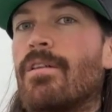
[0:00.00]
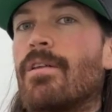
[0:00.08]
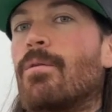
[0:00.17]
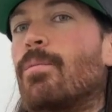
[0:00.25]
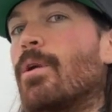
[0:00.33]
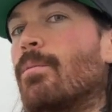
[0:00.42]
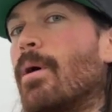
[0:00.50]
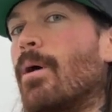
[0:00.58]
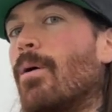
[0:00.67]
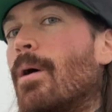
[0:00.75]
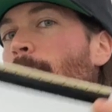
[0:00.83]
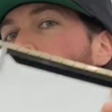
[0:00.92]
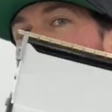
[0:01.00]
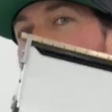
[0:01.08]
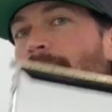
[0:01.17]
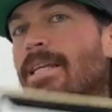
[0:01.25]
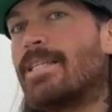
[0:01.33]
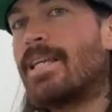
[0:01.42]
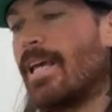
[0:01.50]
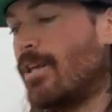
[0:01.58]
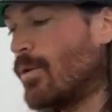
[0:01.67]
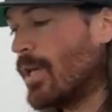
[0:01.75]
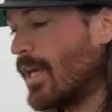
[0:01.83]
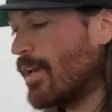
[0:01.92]
little bit about a maintenance kit you
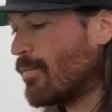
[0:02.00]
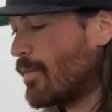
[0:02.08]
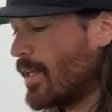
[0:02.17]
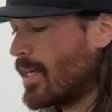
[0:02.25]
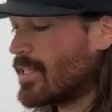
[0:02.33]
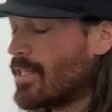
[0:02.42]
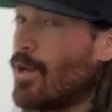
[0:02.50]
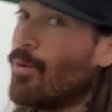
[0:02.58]
can get for this,